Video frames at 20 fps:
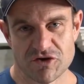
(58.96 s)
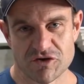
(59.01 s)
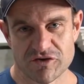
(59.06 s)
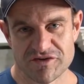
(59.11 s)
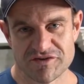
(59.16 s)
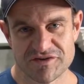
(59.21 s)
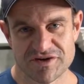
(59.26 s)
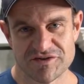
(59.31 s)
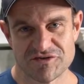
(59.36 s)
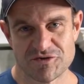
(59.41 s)
you're
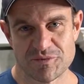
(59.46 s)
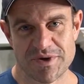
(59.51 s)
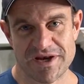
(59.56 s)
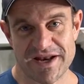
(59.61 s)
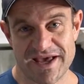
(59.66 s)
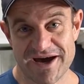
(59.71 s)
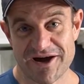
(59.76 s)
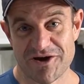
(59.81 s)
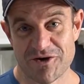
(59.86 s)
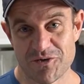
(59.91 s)
listening to me
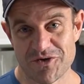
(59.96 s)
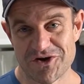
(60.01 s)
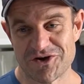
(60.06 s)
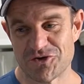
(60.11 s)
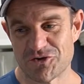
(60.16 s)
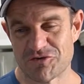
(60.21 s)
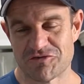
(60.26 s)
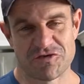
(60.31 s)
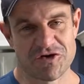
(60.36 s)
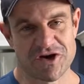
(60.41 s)
now
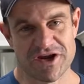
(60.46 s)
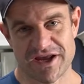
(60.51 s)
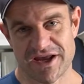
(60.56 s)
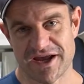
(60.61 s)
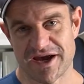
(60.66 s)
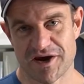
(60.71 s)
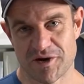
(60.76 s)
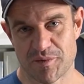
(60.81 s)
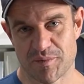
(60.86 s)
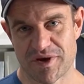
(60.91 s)
and you're
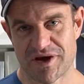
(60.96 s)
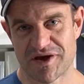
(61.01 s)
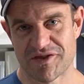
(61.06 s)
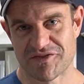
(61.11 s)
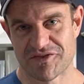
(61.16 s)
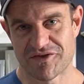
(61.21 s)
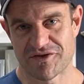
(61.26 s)
freaking out about